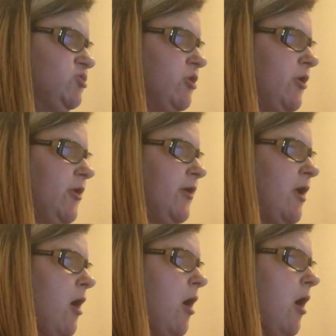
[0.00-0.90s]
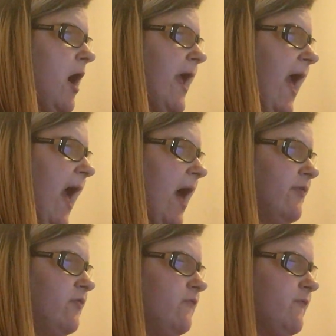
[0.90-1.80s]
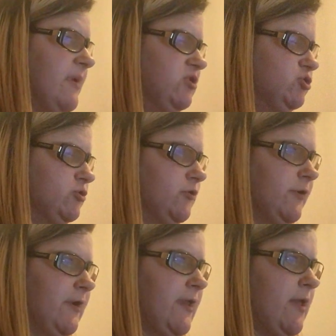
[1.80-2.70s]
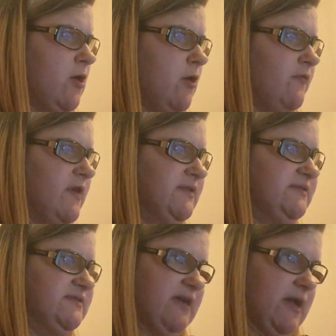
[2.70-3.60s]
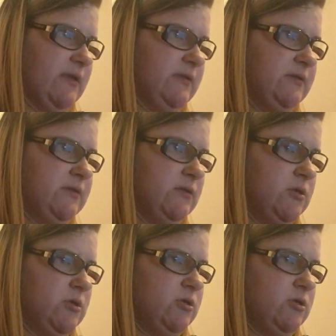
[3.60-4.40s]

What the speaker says: So I have the majority of it done.